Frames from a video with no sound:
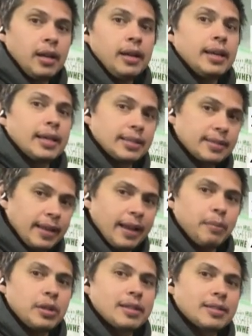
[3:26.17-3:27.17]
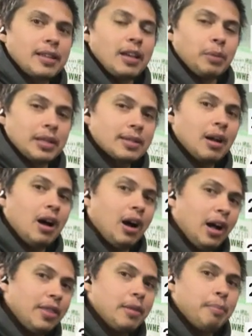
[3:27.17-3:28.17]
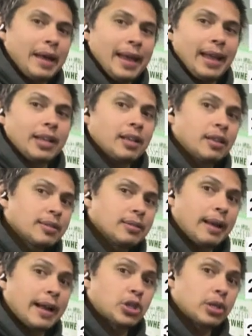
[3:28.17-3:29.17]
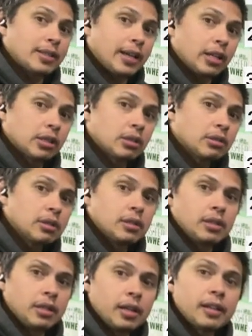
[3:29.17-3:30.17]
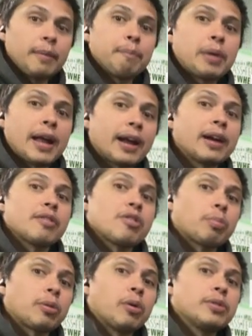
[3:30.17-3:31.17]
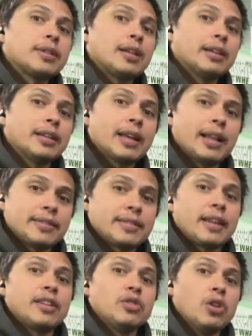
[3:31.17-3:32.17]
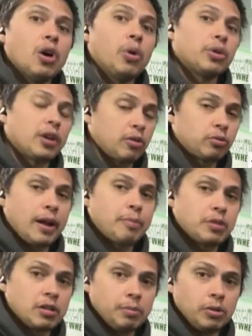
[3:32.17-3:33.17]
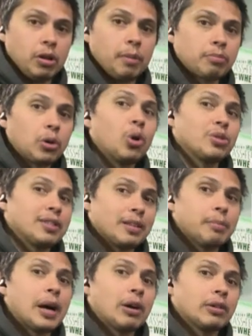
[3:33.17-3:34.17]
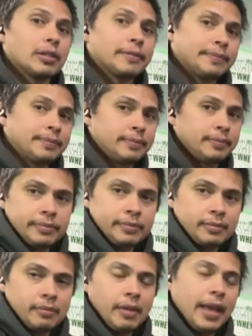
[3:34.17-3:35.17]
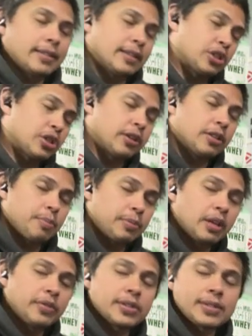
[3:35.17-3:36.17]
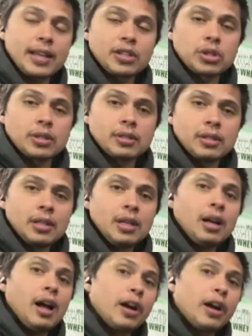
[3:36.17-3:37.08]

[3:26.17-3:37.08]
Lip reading: Examine the statements on the bag/container. Compare the protein against a known reputable protein powder. As I shared in the previous section, I